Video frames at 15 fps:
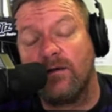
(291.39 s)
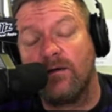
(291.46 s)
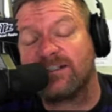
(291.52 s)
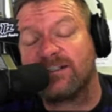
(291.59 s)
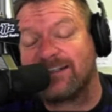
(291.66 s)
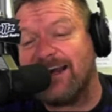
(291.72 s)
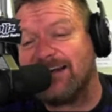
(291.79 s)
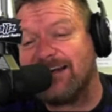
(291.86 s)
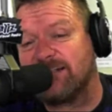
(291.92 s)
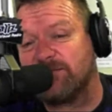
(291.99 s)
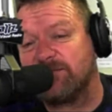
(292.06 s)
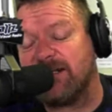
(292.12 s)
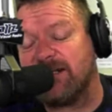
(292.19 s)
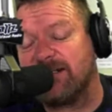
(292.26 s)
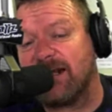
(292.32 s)
and I was scared
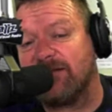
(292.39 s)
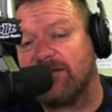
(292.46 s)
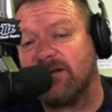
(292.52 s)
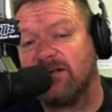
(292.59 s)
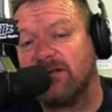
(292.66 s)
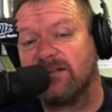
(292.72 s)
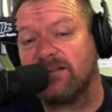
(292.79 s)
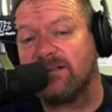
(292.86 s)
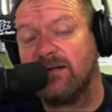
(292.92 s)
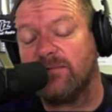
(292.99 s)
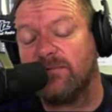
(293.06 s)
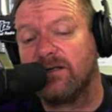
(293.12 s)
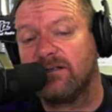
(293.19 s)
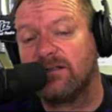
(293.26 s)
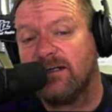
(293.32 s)
to speak to Gavin Hunt
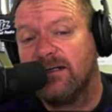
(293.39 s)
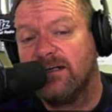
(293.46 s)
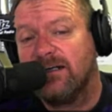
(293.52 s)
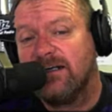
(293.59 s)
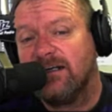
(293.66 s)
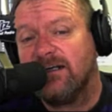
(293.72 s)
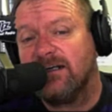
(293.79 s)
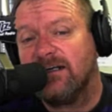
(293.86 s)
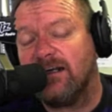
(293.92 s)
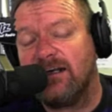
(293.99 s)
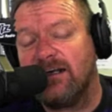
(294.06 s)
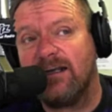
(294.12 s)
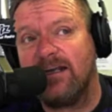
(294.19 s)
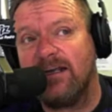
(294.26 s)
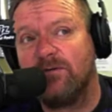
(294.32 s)
today because
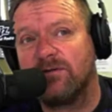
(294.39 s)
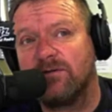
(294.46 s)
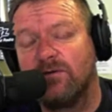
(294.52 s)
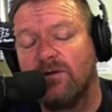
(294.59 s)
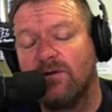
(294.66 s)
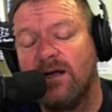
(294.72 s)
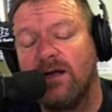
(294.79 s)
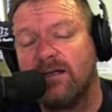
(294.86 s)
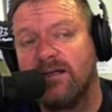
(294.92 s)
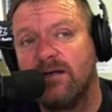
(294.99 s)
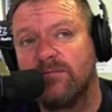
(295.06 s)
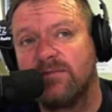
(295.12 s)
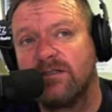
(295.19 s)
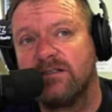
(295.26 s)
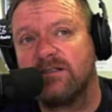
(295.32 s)
he was all lined
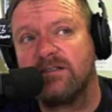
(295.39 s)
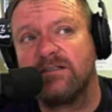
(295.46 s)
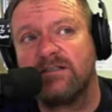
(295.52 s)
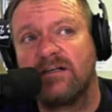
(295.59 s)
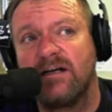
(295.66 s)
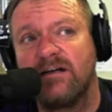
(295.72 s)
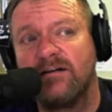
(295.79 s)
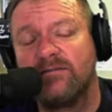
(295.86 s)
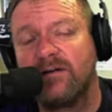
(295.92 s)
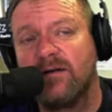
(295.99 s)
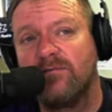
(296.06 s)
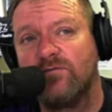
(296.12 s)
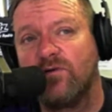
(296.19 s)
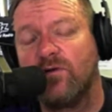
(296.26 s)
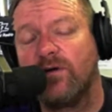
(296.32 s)
up to kind of
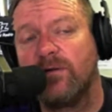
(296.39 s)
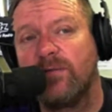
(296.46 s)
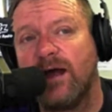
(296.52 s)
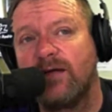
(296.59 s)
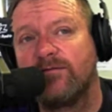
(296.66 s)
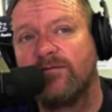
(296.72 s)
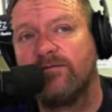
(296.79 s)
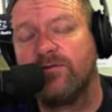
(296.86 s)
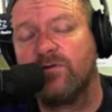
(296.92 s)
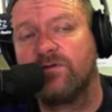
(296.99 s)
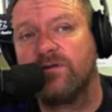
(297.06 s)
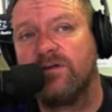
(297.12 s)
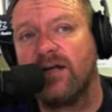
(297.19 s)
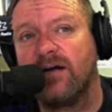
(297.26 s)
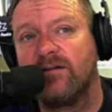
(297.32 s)
come roaring back from
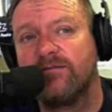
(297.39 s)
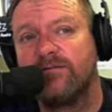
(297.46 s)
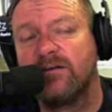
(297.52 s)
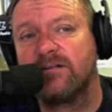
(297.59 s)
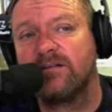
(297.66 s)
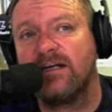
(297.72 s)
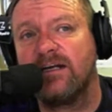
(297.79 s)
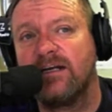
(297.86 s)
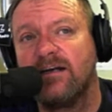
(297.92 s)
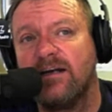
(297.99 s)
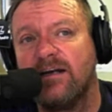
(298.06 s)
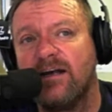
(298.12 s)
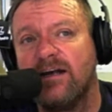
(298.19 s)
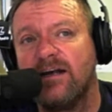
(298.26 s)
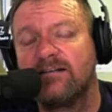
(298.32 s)
4-2 down in the first leg
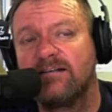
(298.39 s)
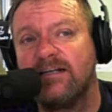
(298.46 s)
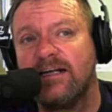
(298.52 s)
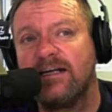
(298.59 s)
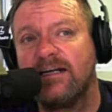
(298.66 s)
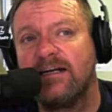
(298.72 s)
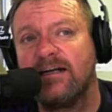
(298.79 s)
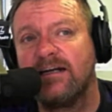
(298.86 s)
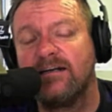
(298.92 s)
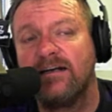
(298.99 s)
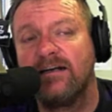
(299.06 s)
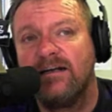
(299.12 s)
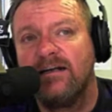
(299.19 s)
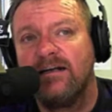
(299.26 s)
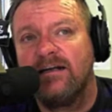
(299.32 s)
and sneak it,
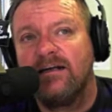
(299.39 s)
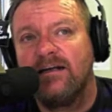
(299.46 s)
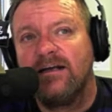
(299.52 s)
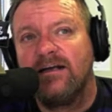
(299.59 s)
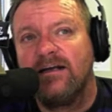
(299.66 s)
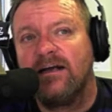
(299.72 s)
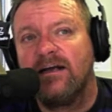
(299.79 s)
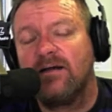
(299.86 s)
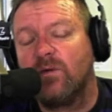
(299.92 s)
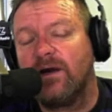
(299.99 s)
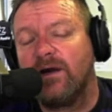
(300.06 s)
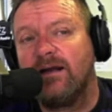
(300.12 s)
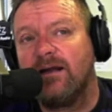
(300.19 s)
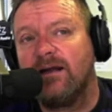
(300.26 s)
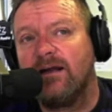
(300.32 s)
and
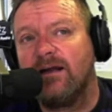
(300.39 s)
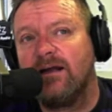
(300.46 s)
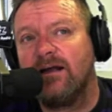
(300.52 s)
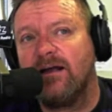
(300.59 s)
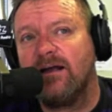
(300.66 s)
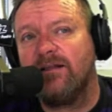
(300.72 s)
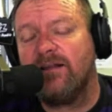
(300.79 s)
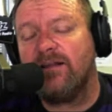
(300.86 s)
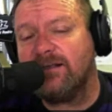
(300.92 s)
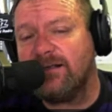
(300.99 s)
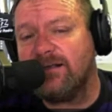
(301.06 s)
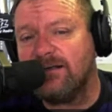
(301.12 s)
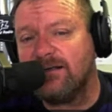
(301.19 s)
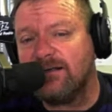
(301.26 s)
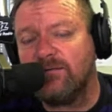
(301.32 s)
when And they
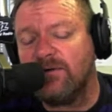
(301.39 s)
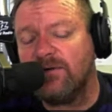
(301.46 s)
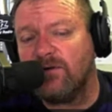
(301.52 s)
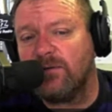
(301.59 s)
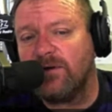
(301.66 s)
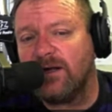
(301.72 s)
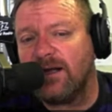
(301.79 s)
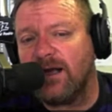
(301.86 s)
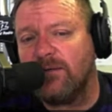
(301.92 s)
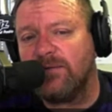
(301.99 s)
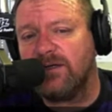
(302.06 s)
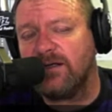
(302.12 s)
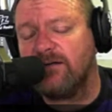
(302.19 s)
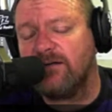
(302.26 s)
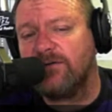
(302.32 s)
didn't. I mean, Robert
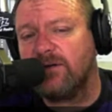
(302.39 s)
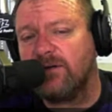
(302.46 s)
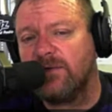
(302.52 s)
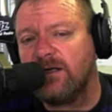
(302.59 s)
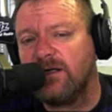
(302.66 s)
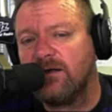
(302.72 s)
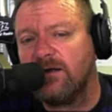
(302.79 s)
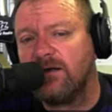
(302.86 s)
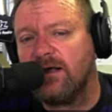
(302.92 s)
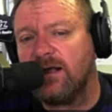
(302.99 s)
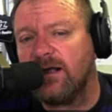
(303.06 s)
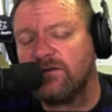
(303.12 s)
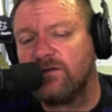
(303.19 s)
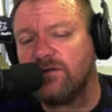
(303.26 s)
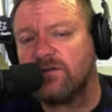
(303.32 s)
Ngambi did for them. He
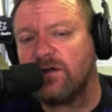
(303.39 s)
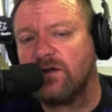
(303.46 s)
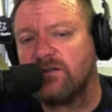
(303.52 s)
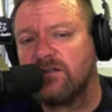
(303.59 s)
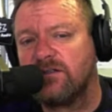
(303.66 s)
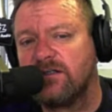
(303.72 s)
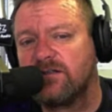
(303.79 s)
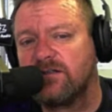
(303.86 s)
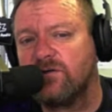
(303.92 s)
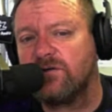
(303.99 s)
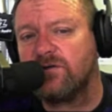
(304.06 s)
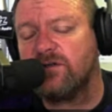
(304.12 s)
had 2 chances, he